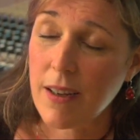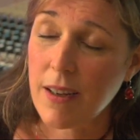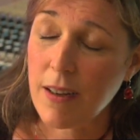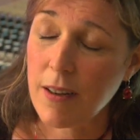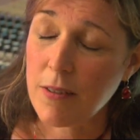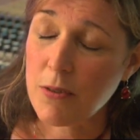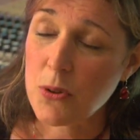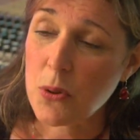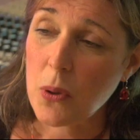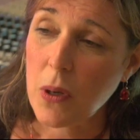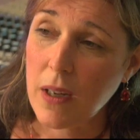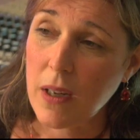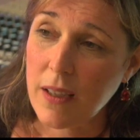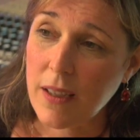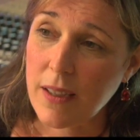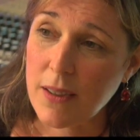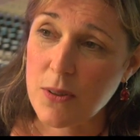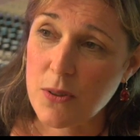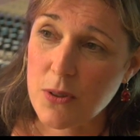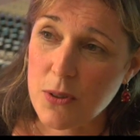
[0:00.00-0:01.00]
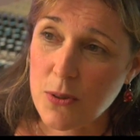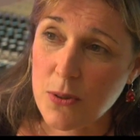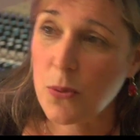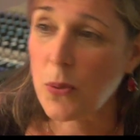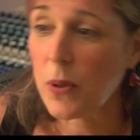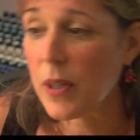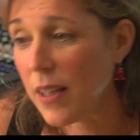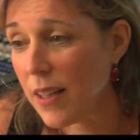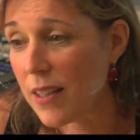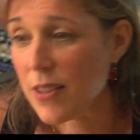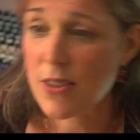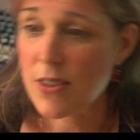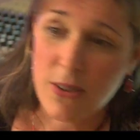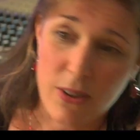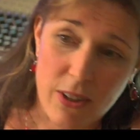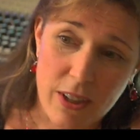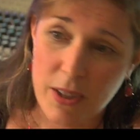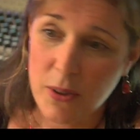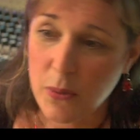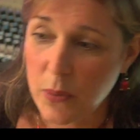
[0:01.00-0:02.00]
of trying and quitting and
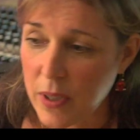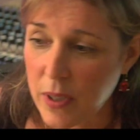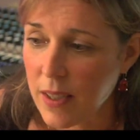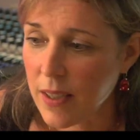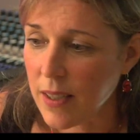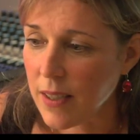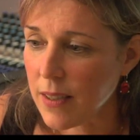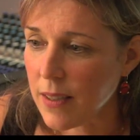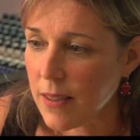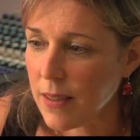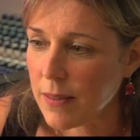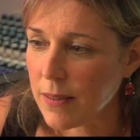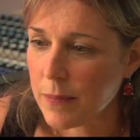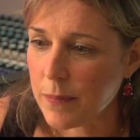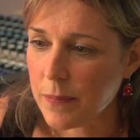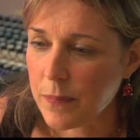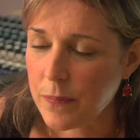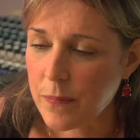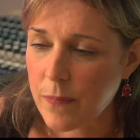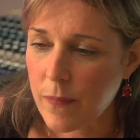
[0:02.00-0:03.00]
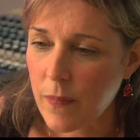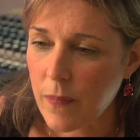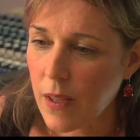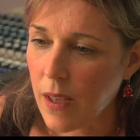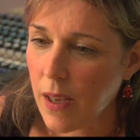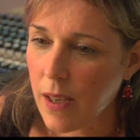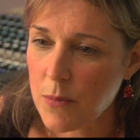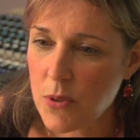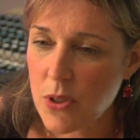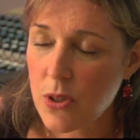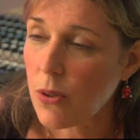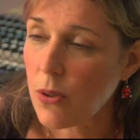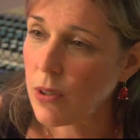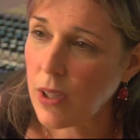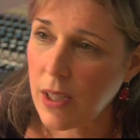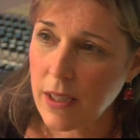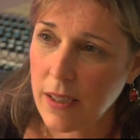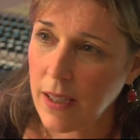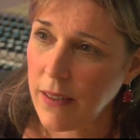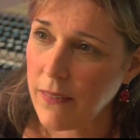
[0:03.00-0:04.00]
starting and quitting, and I'm so
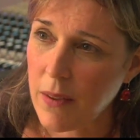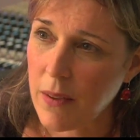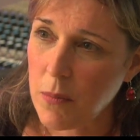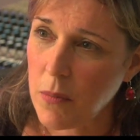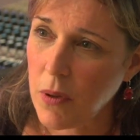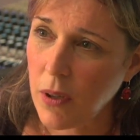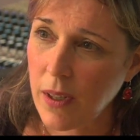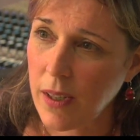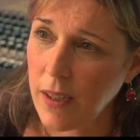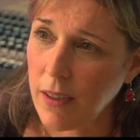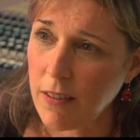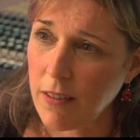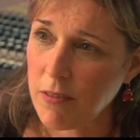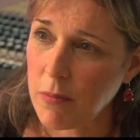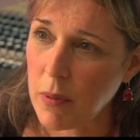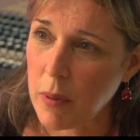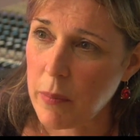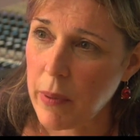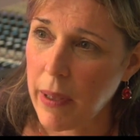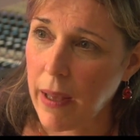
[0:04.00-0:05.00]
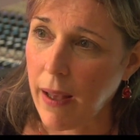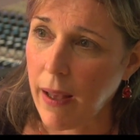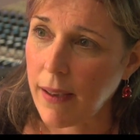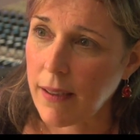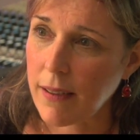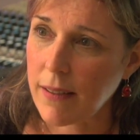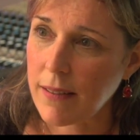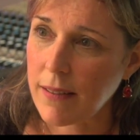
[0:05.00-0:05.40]
glad to have that monkey off my back.